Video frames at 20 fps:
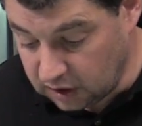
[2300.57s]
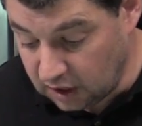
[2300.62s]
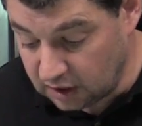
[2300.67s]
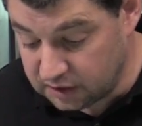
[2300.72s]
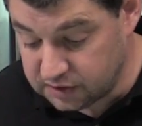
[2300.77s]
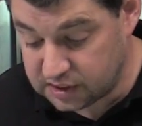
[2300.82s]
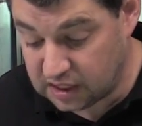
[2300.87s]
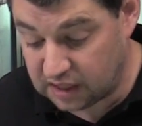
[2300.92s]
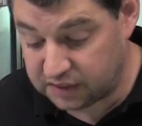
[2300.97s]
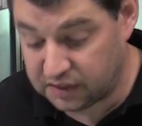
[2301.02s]

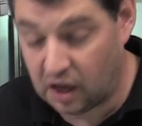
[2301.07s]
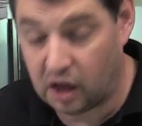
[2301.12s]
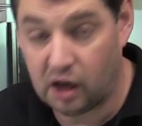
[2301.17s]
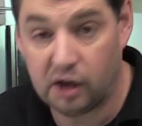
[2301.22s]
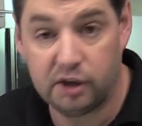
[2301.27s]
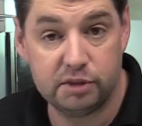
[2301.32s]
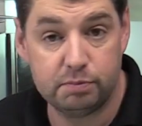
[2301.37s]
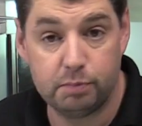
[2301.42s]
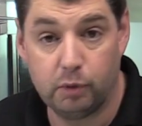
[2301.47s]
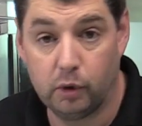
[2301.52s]
And said the
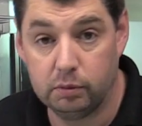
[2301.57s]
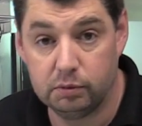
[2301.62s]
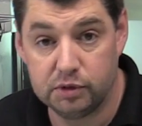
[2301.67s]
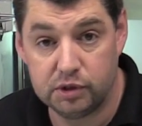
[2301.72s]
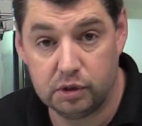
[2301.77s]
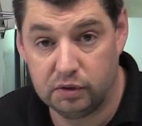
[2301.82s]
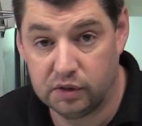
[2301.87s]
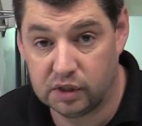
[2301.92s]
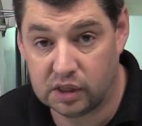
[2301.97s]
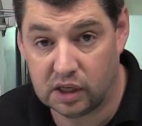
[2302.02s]
hardest point was
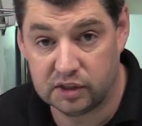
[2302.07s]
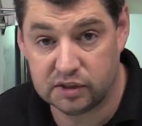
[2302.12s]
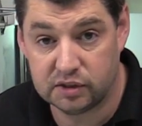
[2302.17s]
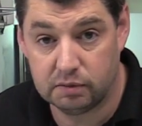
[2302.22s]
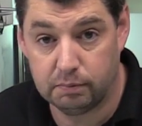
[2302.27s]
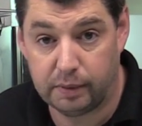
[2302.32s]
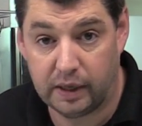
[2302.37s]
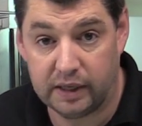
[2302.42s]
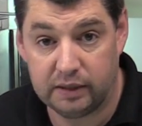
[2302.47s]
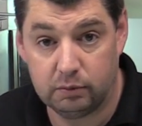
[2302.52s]
doing the
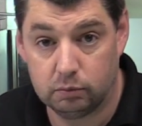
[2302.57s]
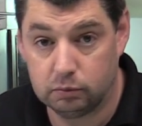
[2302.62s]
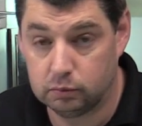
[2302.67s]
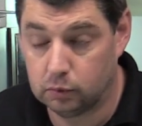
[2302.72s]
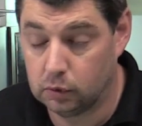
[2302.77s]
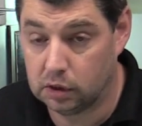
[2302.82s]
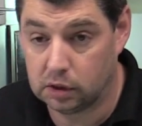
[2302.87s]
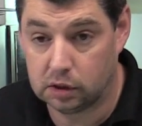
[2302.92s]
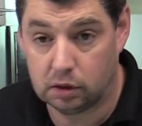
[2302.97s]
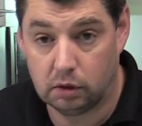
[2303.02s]
custom paint
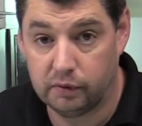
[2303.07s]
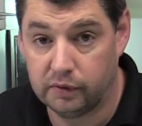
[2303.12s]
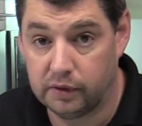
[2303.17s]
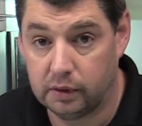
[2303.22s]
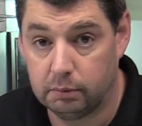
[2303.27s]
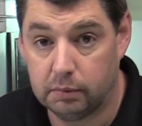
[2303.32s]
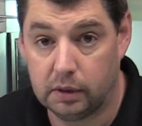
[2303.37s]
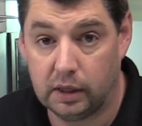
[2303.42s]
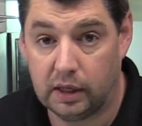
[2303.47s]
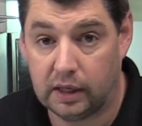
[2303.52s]
work on
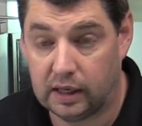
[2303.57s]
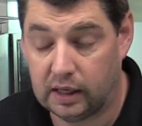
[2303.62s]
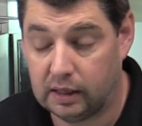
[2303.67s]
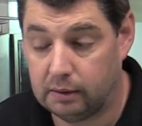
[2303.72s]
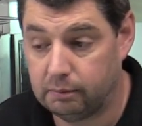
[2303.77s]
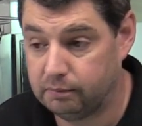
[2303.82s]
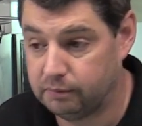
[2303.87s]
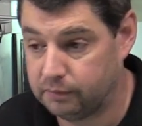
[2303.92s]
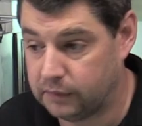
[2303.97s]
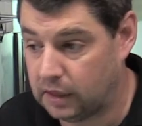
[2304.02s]
them.
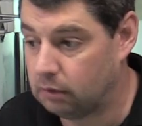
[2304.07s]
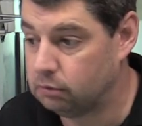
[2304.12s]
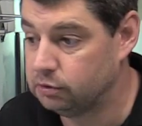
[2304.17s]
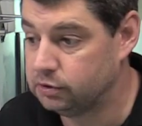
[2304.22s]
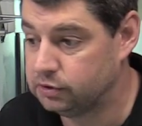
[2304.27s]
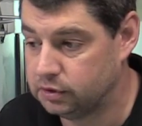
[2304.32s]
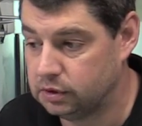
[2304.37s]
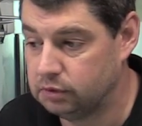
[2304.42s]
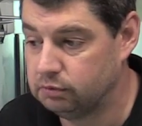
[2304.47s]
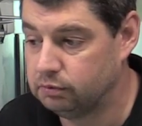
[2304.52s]
Um, that
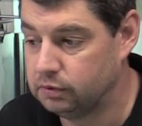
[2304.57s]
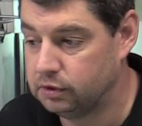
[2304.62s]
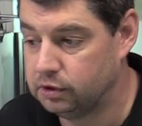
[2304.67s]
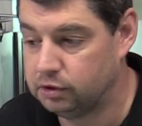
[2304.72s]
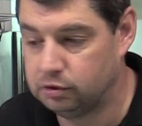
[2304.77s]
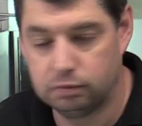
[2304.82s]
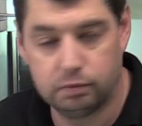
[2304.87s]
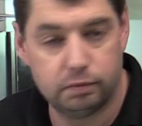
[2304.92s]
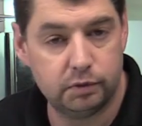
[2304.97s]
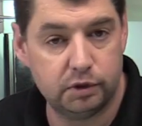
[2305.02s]
was the, the,
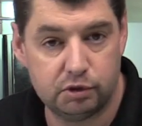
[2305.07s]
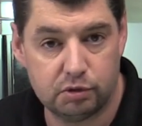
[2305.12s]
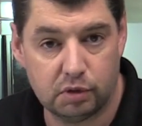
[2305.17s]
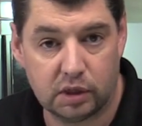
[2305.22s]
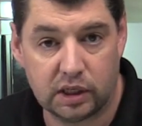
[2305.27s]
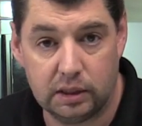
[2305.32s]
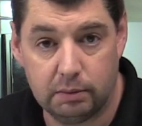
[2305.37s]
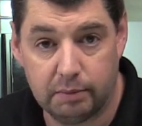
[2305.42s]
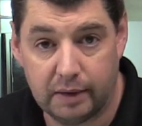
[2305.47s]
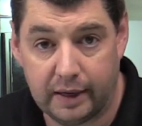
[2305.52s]
the,
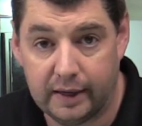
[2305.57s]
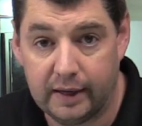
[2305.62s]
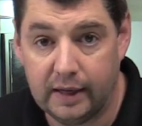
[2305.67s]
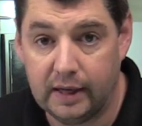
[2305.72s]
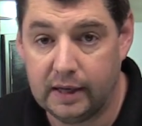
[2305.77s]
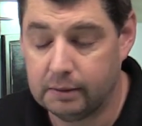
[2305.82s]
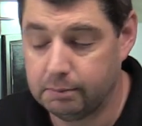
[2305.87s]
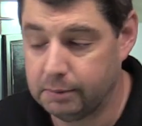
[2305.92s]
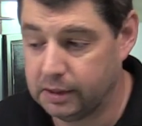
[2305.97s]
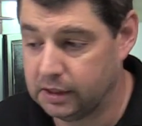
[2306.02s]
tricky bit
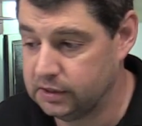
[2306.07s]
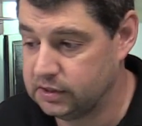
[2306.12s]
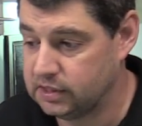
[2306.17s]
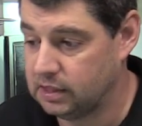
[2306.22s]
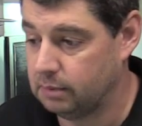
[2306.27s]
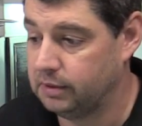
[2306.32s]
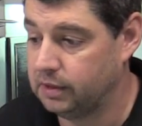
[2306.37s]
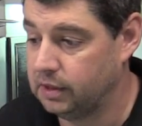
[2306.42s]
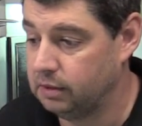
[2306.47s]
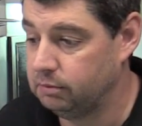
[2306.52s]
because
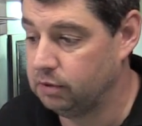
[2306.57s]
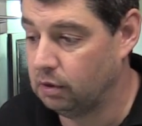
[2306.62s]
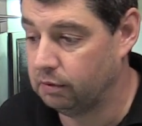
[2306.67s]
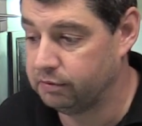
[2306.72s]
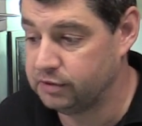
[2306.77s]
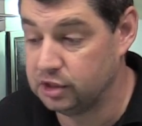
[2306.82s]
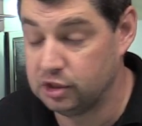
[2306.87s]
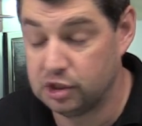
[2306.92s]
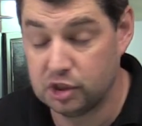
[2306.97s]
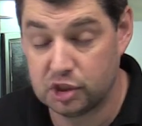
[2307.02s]
some of them
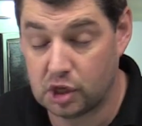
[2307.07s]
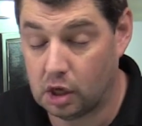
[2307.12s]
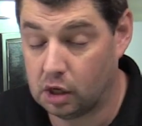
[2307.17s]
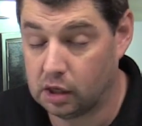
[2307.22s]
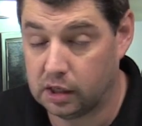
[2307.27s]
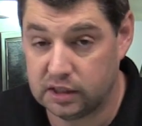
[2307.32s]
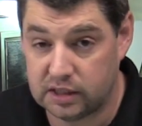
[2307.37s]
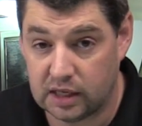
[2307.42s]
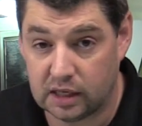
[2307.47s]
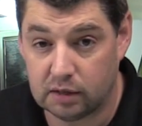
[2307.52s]
obviously you just can't
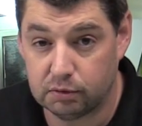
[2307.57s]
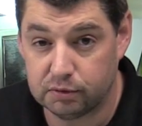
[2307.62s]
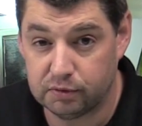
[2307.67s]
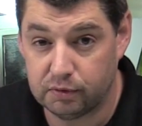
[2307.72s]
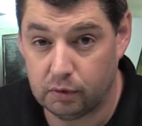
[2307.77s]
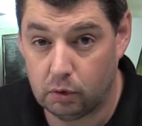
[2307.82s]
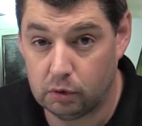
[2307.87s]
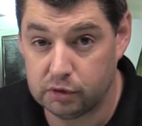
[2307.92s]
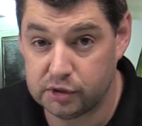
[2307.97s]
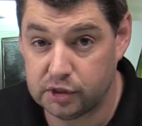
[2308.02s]
get decals
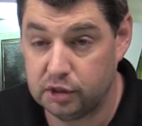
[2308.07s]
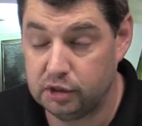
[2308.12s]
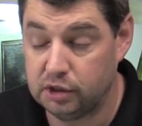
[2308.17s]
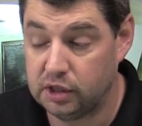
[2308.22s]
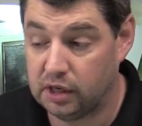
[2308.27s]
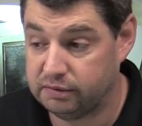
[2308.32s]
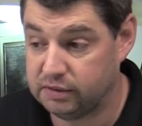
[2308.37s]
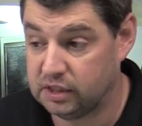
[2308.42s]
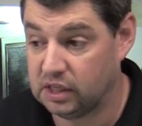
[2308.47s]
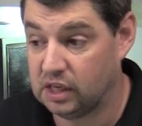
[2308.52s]
for, so you'd
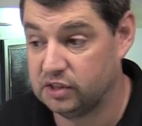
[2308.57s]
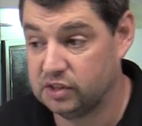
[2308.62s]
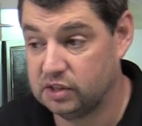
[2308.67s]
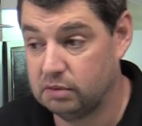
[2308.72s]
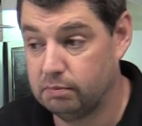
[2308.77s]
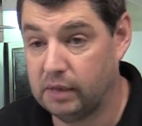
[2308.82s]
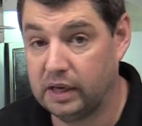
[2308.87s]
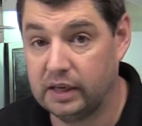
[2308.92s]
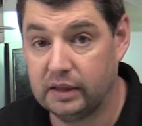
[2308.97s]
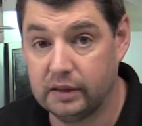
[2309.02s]
have to
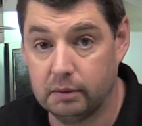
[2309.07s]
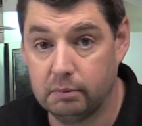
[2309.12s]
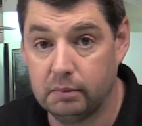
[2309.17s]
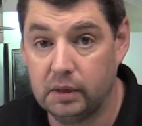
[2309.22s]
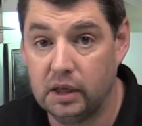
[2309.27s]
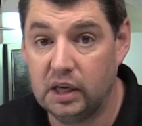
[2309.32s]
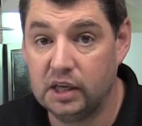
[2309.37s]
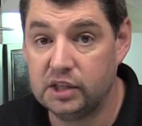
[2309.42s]
custom make them.